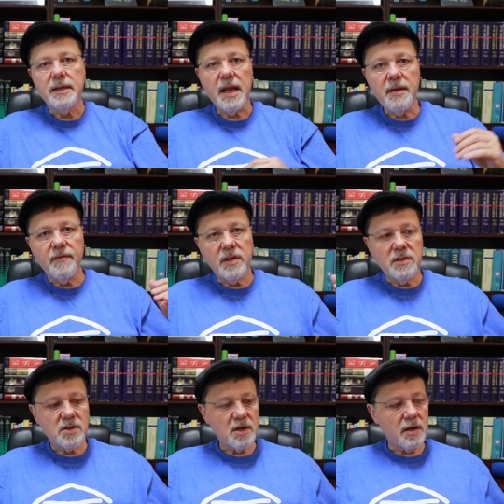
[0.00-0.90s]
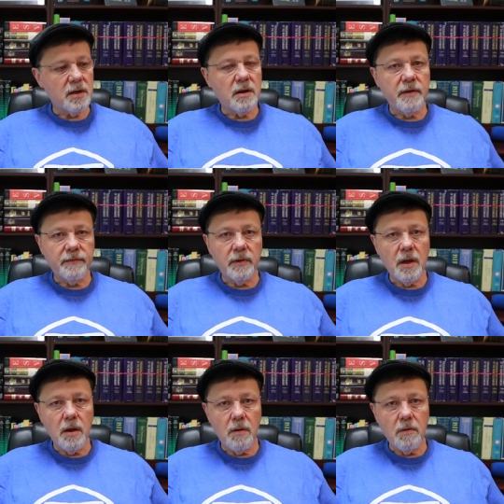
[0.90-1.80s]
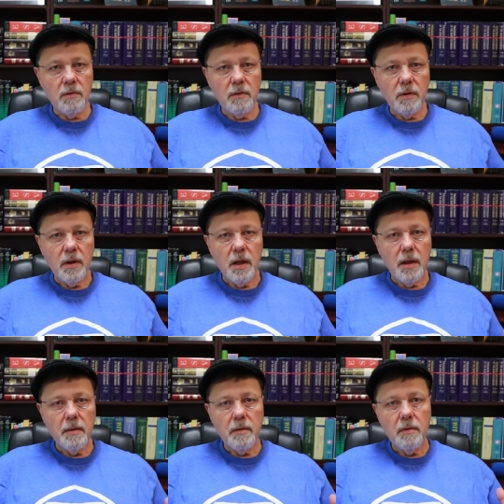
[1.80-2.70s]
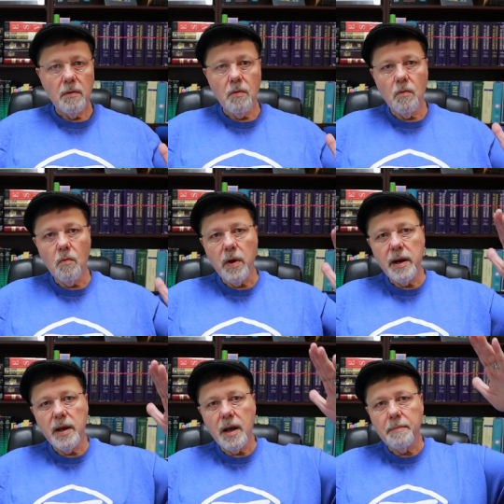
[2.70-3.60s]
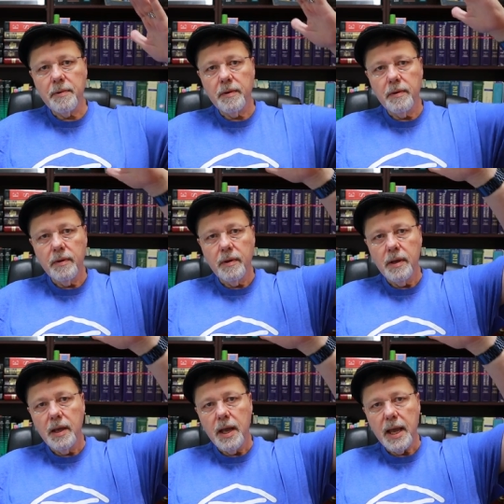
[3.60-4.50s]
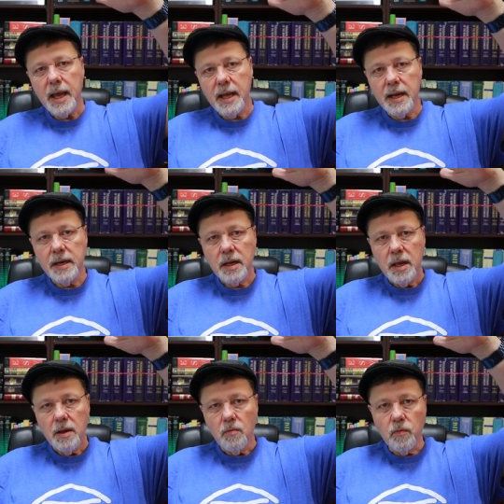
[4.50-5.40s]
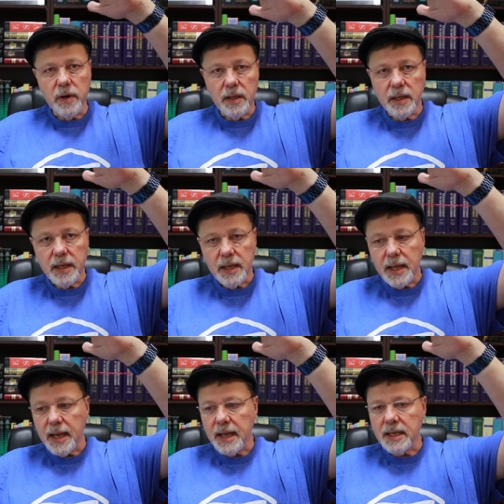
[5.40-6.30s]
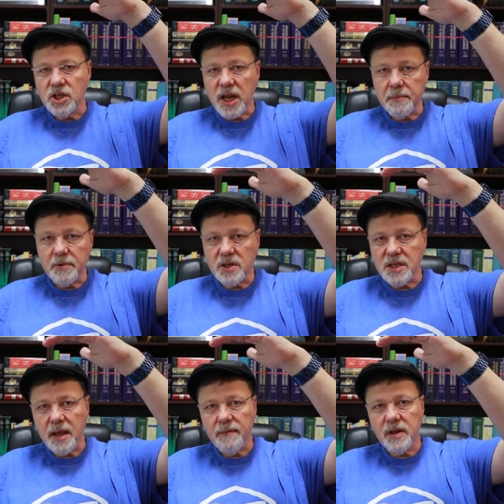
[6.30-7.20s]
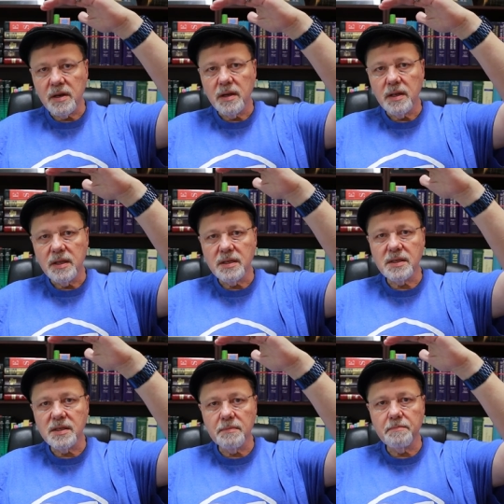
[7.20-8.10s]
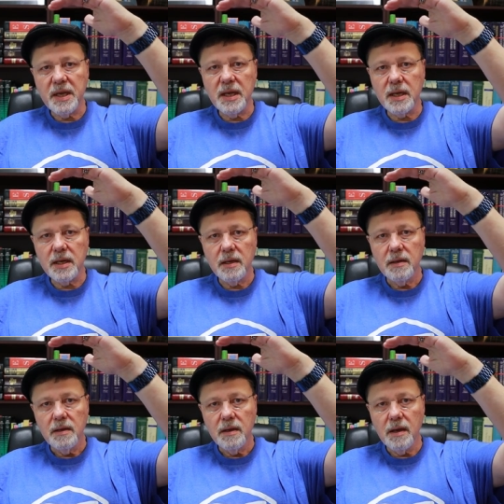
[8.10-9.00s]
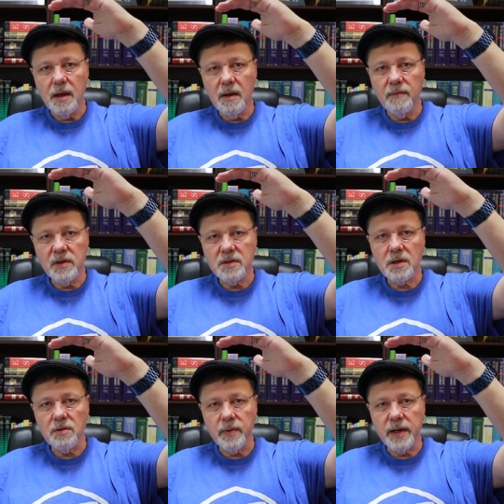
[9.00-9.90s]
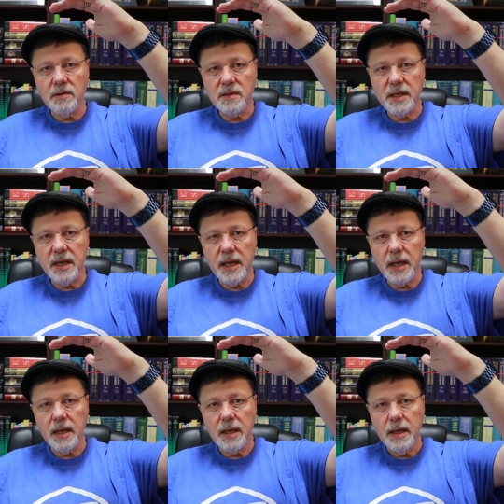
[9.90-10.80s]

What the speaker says: David started off low, went up, and really, at chapter 7, this is the peak of his career as king.